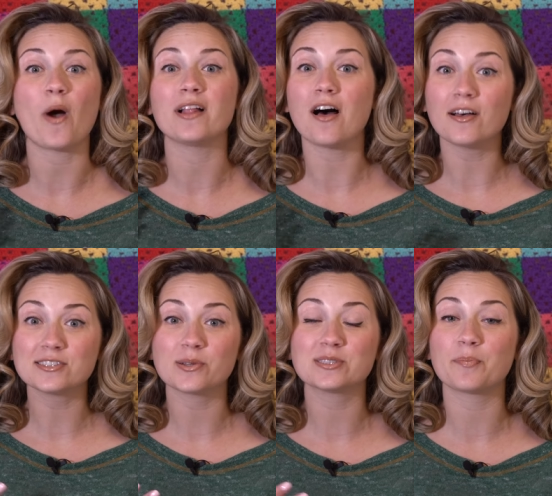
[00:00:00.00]
while
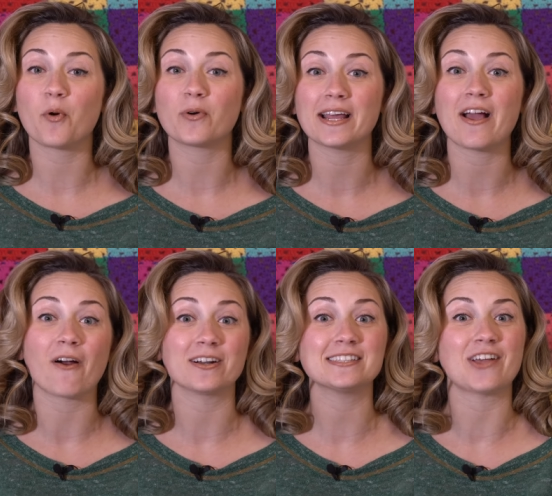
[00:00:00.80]
also supporting
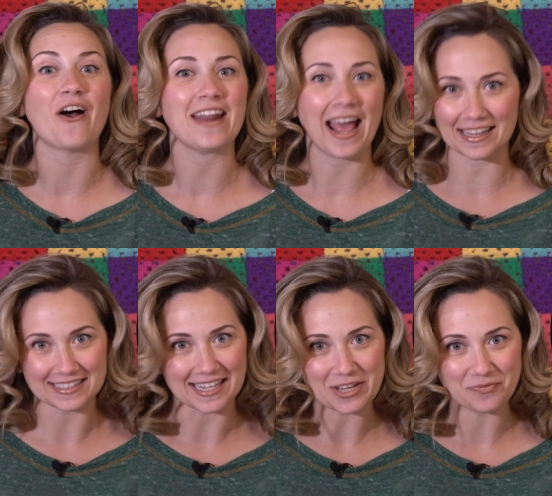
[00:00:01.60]
artists on
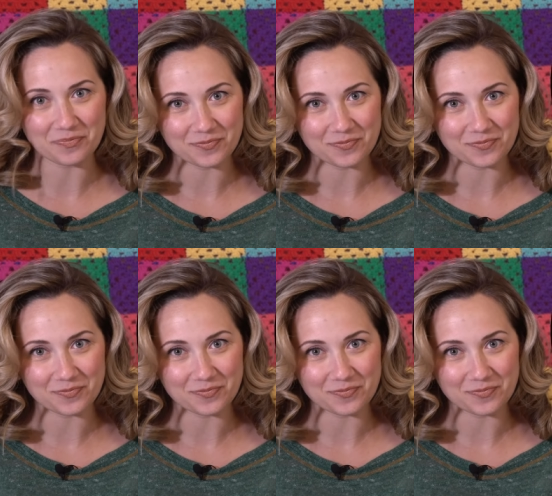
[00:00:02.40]
Etsy.